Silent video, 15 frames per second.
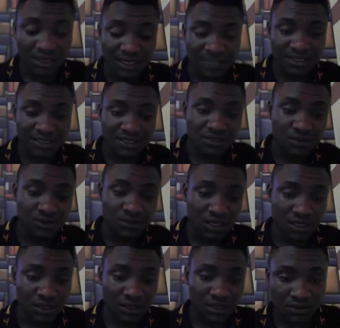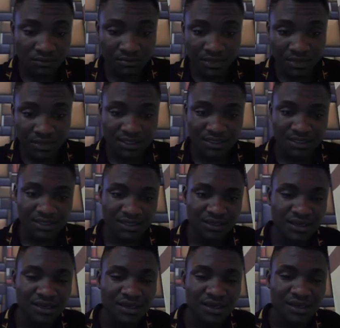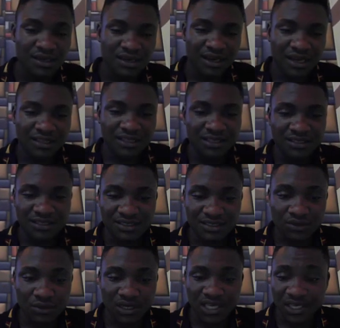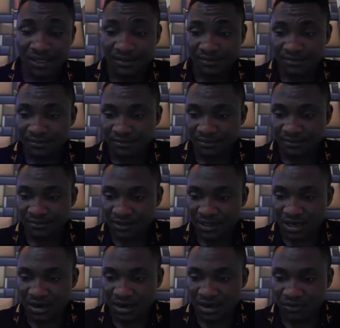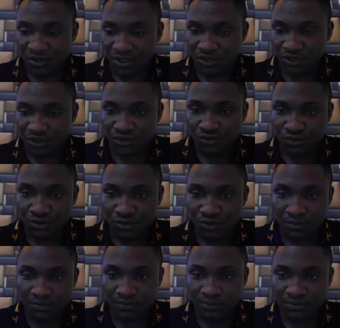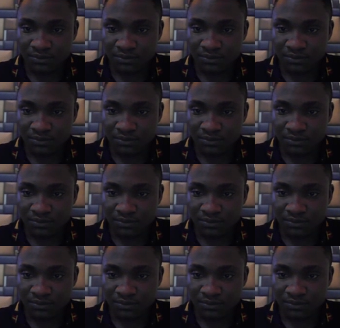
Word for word: links is okay to paste. I think this is okay. Now I'm going to scroll up